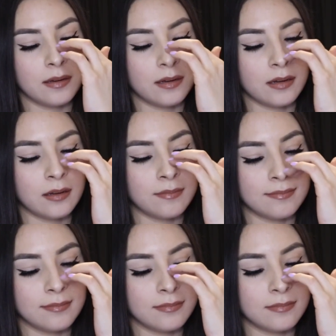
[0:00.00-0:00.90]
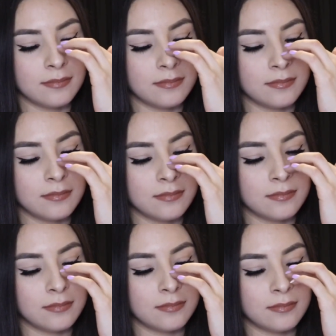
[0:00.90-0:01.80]

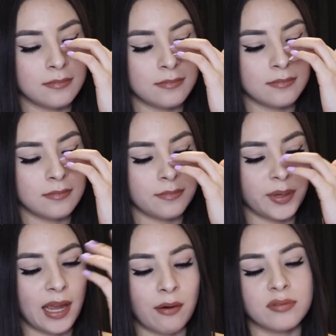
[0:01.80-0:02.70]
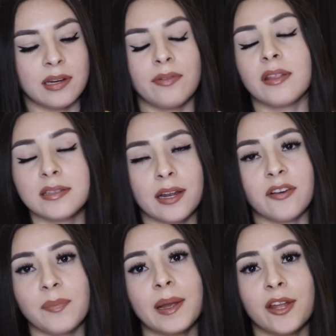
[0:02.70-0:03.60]
but yeah, I was definitely scared
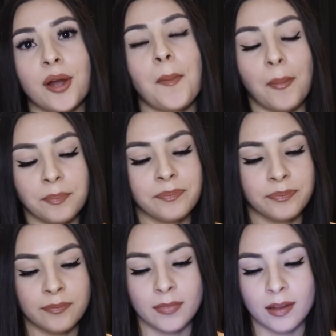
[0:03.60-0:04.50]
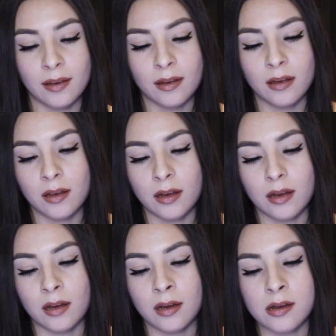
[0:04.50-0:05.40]
of being a young
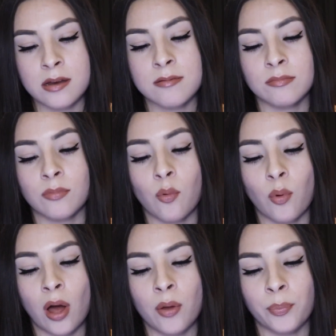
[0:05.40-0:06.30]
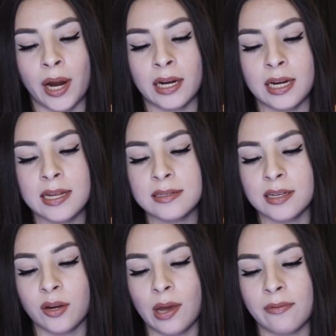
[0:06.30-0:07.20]
mom. While pregnant,
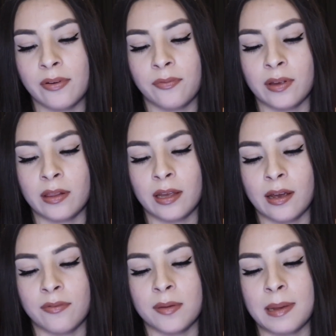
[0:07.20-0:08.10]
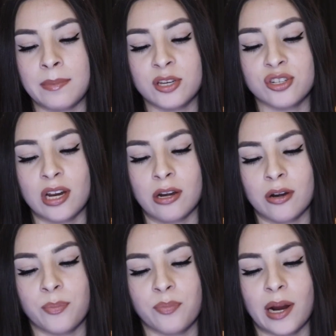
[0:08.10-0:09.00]
did you have a feeling of the baby's
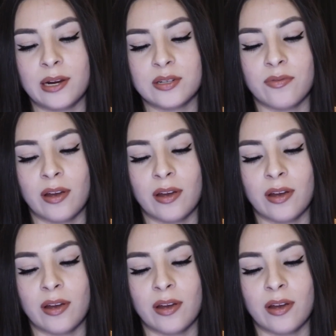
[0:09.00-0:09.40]
gender prior to